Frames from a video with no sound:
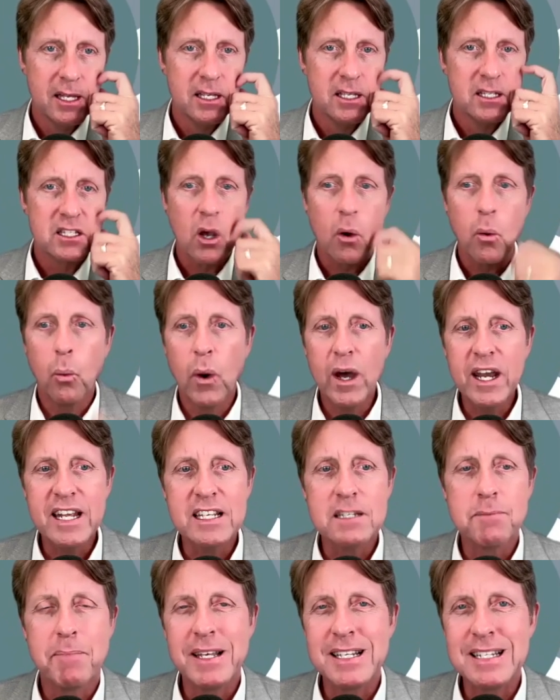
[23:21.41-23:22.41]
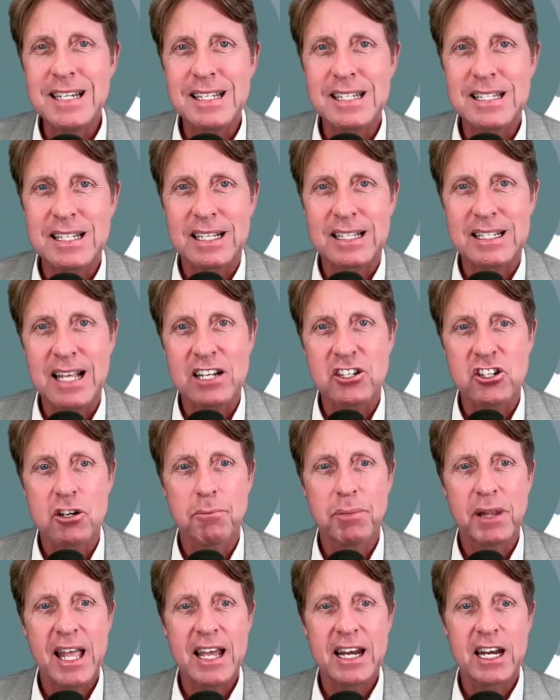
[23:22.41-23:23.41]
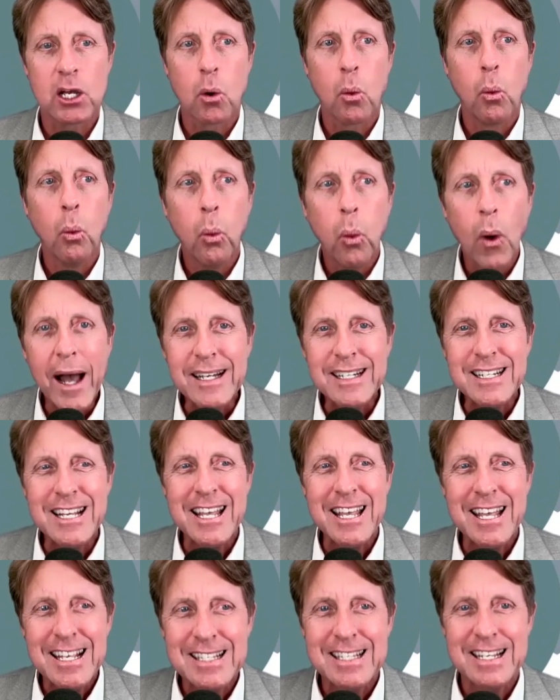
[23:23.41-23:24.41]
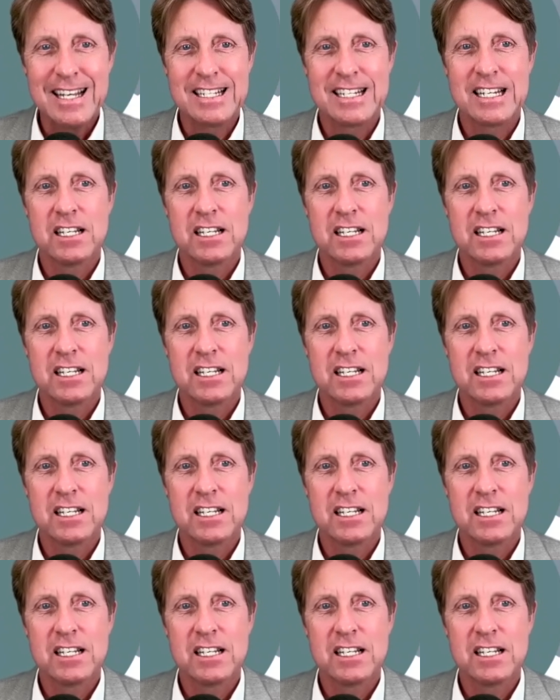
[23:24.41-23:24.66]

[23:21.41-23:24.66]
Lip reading: So what is business succession planning? What is it?